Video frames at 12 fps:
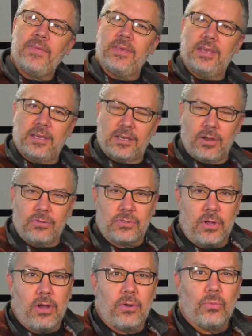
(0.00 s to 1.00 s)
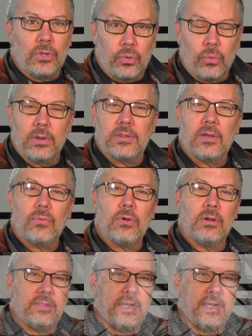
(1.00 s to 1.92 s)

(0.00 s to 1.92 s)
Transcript: it goes on with where they were.